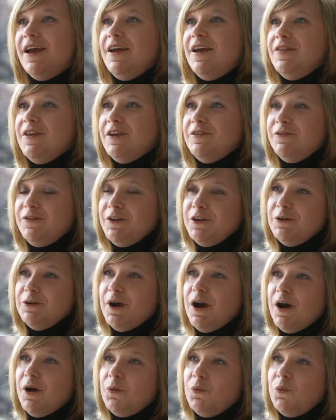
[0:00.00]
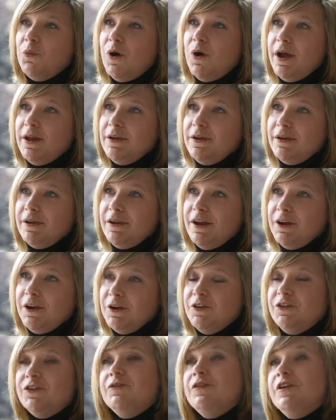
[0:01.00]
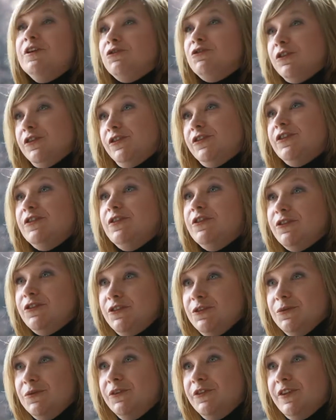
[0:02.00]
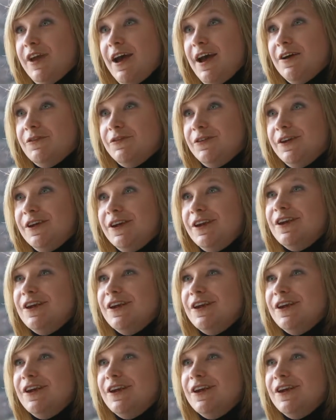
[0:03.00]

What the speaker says: and then figure out what areas of interest did the students have.